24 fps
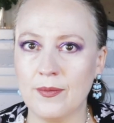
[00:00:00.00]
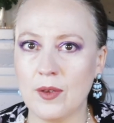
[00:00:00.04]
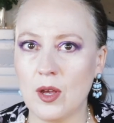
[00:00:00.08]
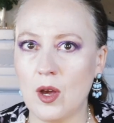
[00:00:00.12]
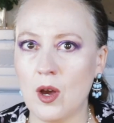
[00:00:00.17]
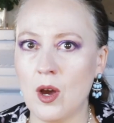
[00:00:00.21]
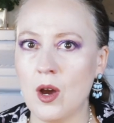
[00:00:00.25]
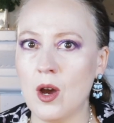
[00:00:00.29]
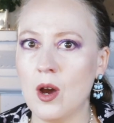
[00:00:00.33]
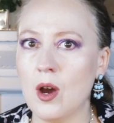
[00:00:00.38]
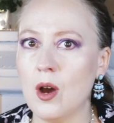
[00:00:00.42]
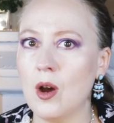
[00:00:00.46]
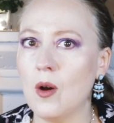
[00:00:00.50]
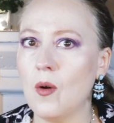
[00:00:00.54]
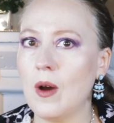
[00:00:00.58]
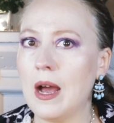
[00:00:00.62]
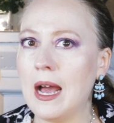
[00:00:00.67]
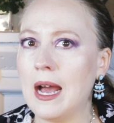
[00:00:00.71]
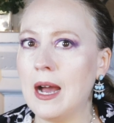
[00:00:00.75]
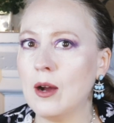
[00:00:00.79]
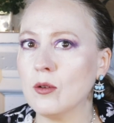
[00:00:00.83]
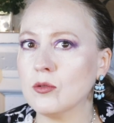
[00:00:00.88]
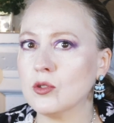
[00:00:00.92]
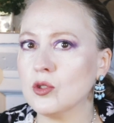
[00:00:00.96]
Oh,
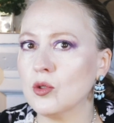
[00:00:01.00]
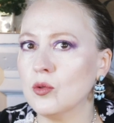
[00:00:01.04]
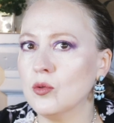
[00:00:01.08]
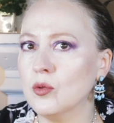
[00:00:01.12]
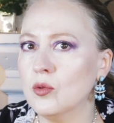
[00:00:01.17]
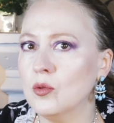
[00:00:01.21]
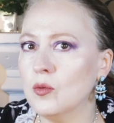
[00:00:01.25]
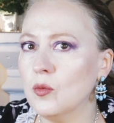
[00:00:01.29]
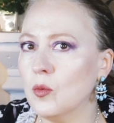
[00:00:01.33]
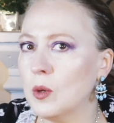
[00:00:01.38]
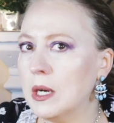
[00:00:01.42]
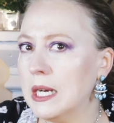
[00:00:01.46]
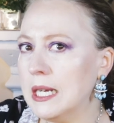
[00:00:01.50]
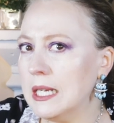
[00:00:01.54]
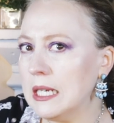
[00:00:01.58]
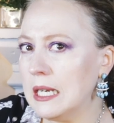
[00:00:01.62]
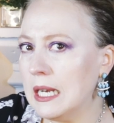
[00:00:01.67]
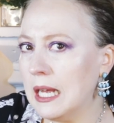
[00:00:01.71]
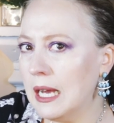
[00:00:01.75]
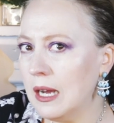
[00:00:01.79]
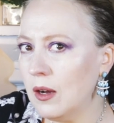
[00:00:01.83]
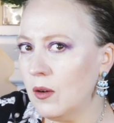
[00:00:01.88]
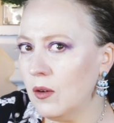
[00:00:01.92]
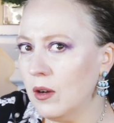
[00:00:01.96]
ouch. Ooh, what
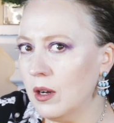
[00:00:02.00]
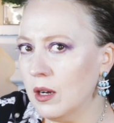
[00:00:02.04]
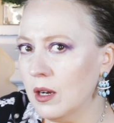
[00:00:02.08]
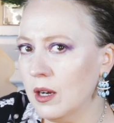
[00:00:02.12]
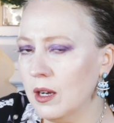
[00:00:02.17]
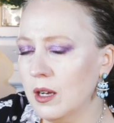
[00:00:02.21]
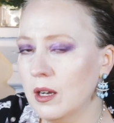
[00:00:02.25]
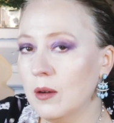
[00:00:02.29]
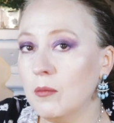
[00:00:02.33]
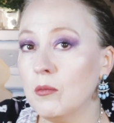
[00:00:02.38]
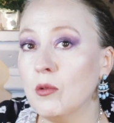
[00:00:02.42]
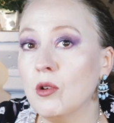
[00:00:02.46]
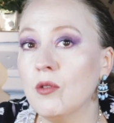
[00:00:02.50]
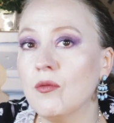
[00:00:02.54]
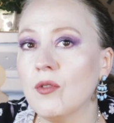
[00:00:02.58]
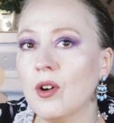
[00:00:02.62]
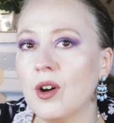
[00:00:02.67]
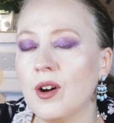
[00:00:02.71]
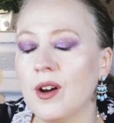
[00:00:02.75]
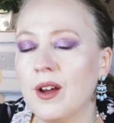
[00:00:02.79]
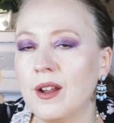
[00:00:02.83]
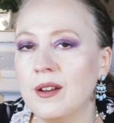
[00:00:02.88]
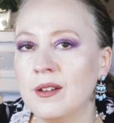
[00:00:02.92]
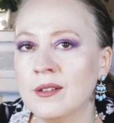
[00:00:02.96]
now? Huh? Move
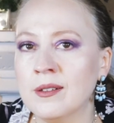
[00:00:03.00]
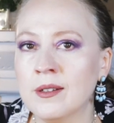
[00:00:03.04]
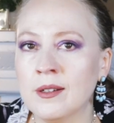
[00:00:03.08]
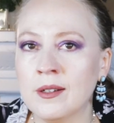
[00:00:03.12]
on.